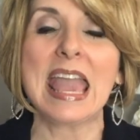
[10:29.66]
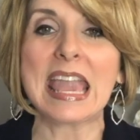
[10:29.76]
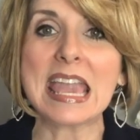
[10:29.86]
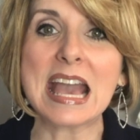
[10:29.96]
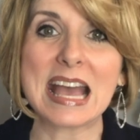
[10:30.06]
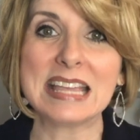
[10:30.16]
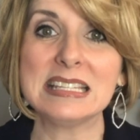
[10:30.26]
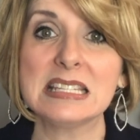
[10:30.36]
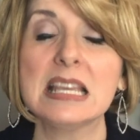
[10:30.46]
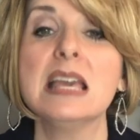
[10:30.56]

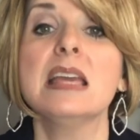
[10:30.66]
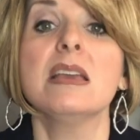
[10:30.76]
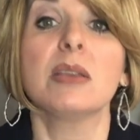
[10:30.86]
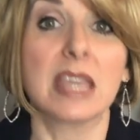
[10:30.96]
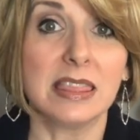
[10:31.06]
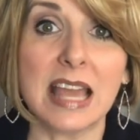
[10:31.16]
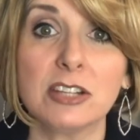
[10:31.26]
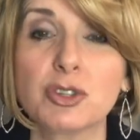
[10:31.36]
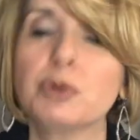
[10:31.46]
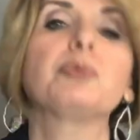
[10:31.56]
and get
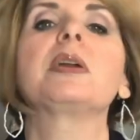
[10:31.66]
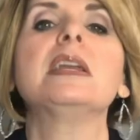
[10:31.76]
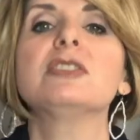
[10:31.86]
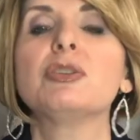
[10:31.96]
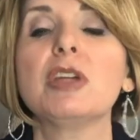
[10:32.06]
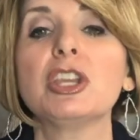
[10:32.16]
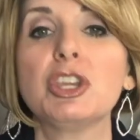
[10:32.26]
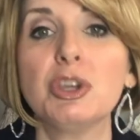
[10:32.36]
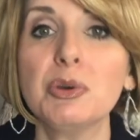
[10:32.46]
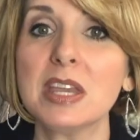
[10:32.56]
that jewelry so that
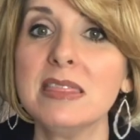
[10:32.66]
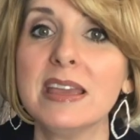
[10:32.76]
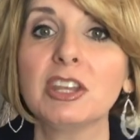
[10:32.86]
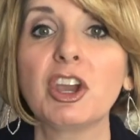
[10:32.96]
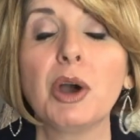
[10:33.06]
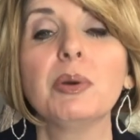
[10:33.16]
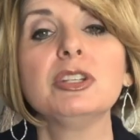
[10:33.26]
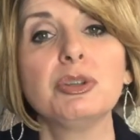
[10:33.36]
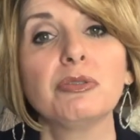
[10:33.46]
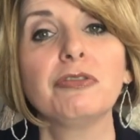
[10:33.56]
you can then go
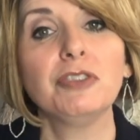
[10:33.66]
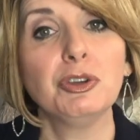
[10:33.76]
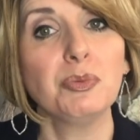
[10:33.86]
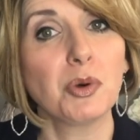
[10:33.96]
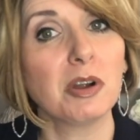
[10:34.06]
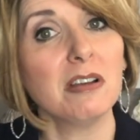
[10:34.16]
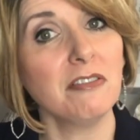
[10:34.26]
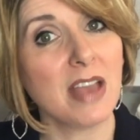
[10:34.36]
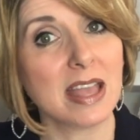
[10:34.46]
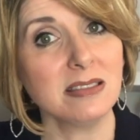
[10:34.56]
and do a few more
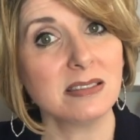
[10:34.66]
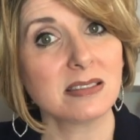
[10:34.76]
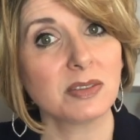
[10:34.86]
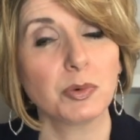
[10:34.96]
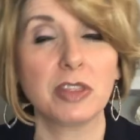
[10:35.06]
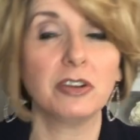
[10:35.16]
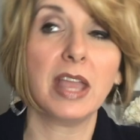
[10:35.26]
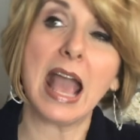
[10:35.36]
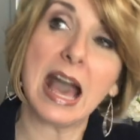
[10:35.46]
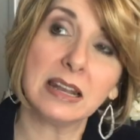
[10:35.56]
events, whether
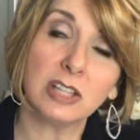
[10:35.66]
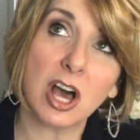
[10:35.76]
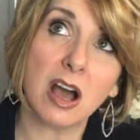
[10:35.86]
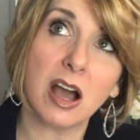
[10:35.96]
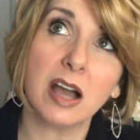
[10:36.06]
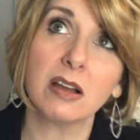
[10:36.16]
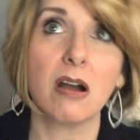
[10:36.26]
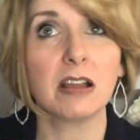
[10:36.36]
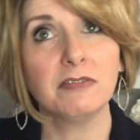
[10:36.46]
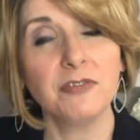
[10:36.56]
catalog,
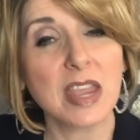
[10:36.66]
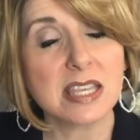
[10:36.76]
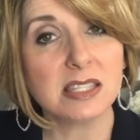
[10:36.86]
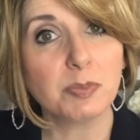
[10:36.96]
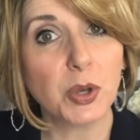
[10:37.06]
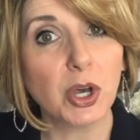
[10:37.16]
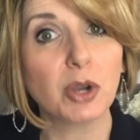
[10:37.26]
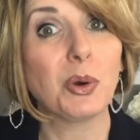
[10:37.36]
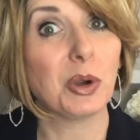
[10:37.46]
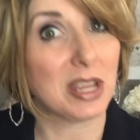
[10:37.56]
on Facebook,
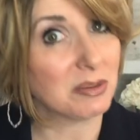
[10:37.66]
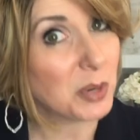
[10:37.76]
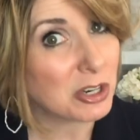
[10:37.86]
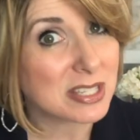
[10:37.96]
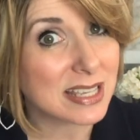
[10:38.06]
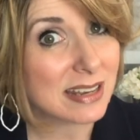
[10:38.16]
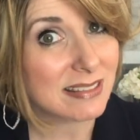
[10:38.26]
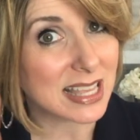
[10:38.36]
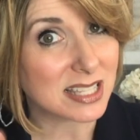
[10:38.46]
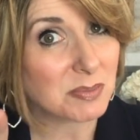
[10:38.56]
or in
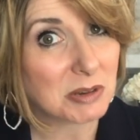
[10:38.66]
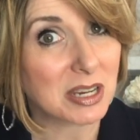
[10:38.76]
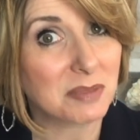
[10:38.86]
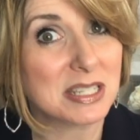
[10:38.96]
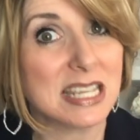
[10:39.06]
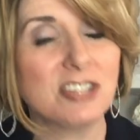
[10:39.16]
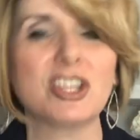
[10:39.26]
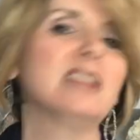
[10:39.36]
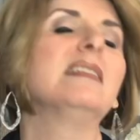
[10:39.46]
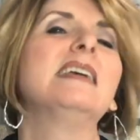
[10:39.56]
person. That's my
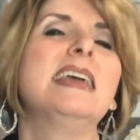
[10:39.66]
recommendation.